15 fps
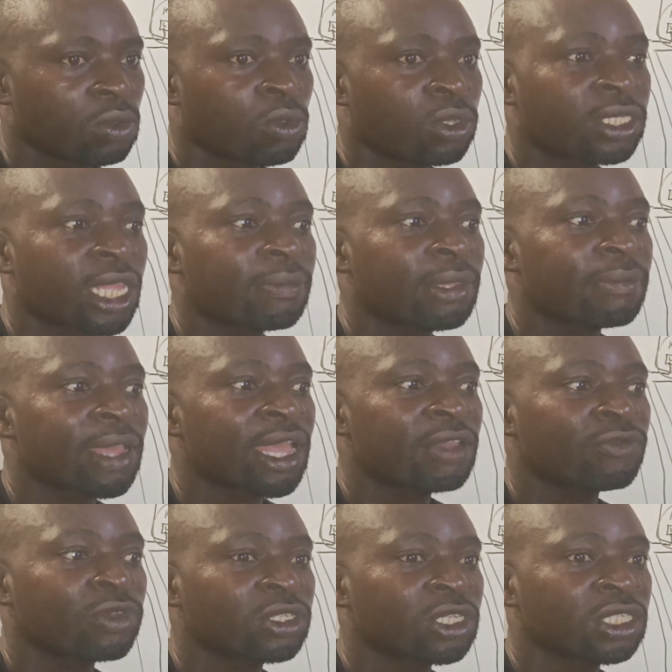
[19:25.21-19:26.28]
What I mean by
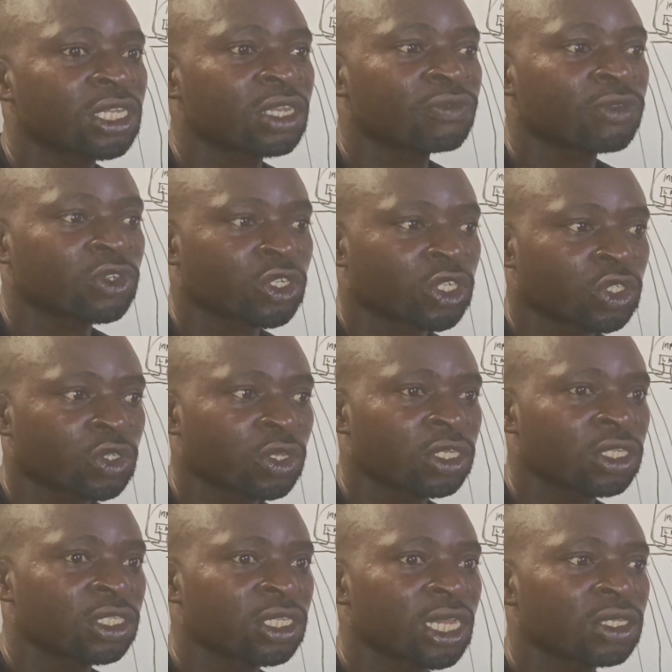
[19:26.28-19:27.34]
voltage
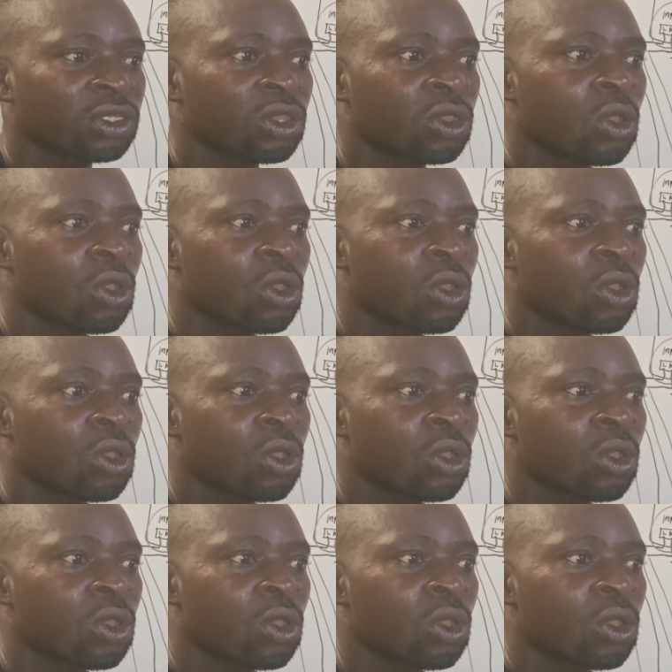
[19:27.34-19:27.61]
fluctuation is that